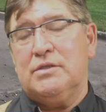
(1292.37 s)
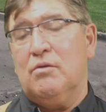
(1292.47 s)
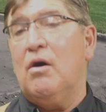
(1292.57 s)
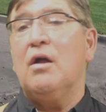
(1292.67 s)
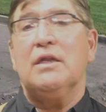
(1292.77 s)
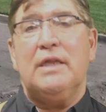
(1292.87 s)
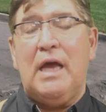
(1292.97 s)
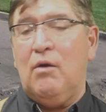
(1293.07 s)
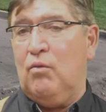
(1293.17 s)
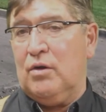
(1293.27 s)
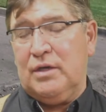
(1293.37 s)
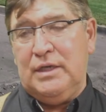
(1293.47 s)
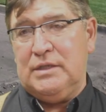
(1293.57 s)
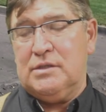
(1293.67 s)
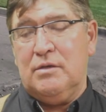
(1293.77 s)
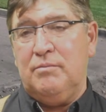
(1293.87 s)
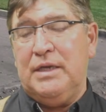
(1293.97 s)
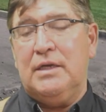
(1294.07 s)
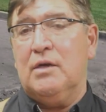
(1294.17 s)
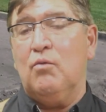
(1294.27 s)
So all of that work needs to be
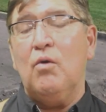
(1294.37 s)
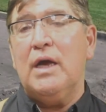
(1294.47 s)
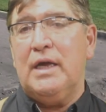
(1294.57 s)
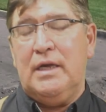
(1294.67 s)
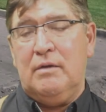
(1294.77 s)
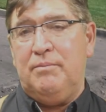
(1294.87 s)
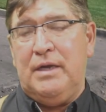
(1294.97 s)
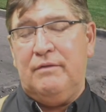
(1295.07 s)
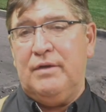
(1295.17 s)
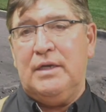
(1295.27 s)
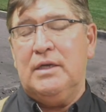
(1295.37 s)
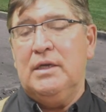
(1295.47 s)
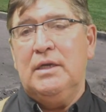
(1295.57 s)
done way ahead of paving,